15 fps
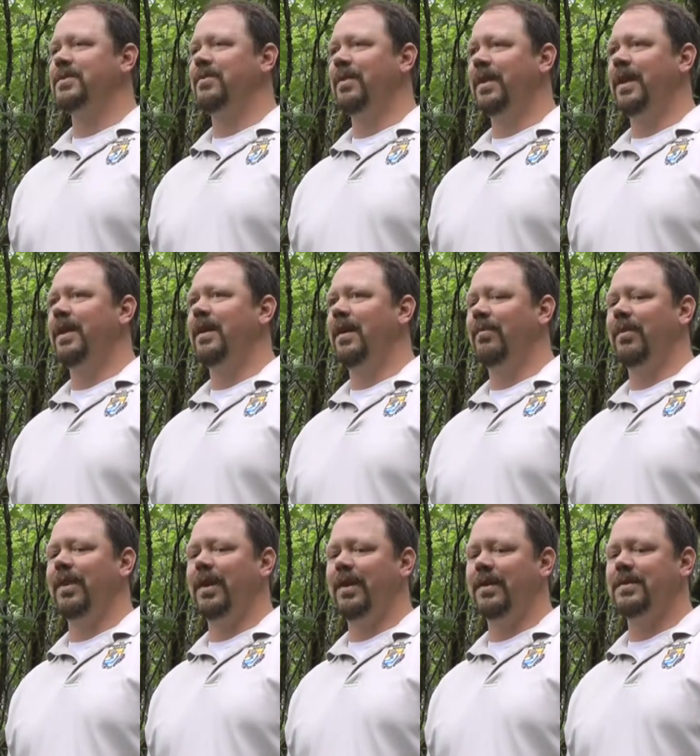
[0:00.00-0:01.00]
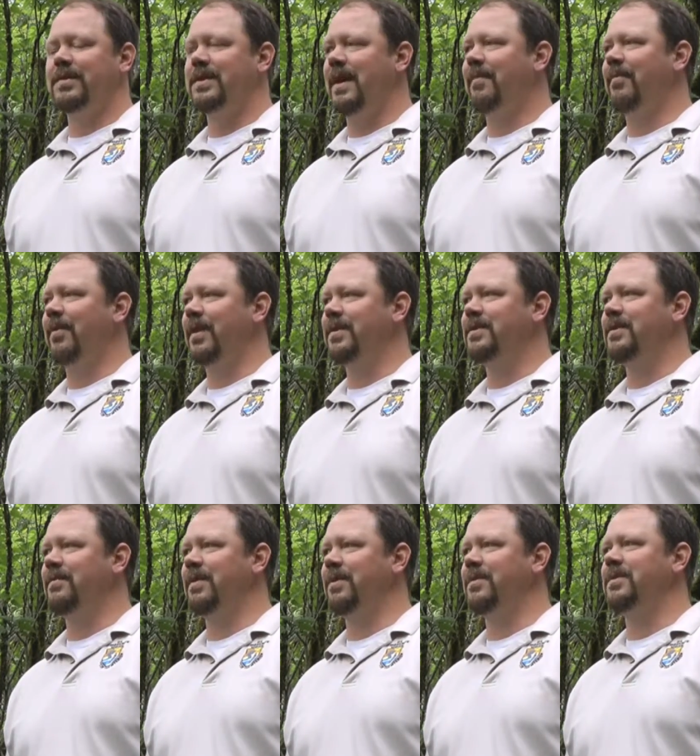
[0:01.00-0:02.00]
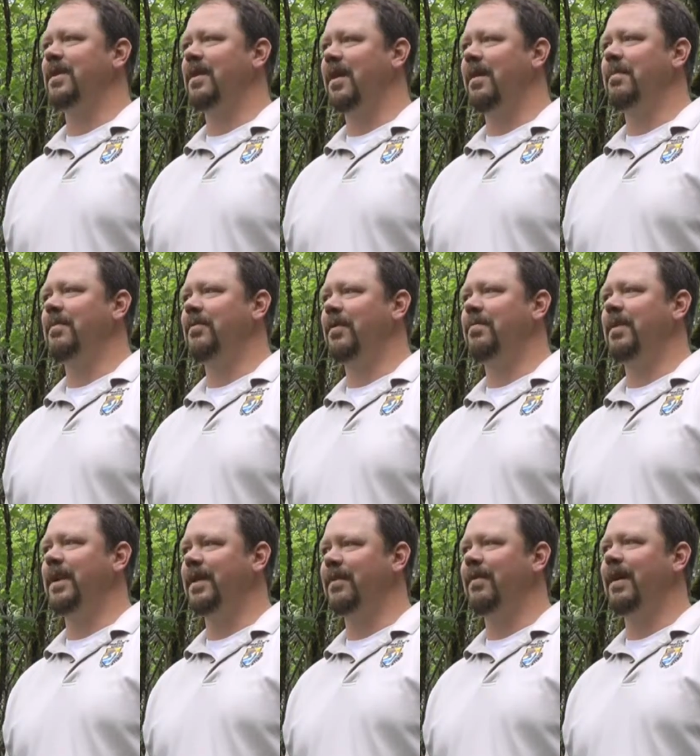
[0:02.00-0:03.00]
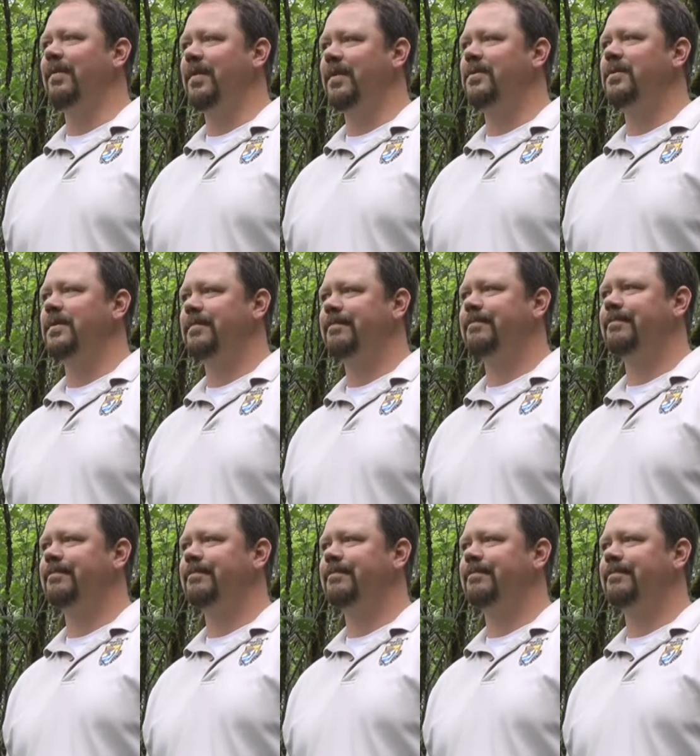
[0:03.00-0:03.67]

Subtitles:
it's a really good step for us to reduce our carbon footprint at the refuge.